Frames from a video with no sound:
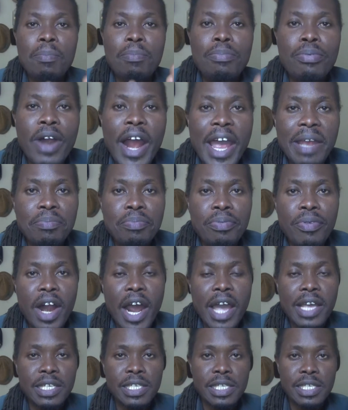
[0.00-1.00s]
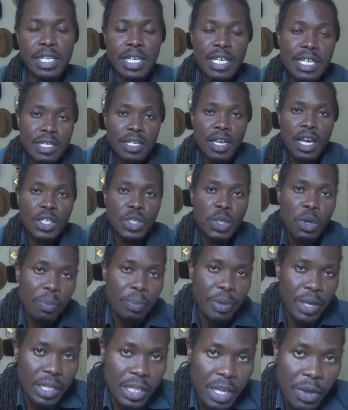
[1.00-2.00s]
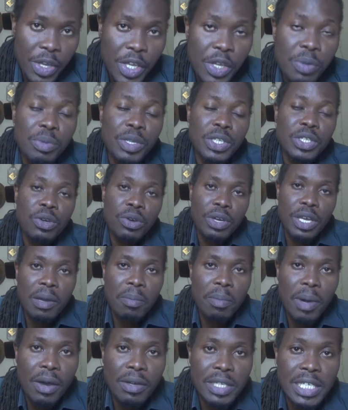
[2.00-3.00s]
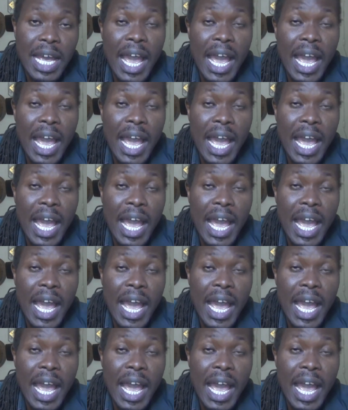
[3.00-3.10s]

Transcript: Bride price is our topic that we're going to be talking about.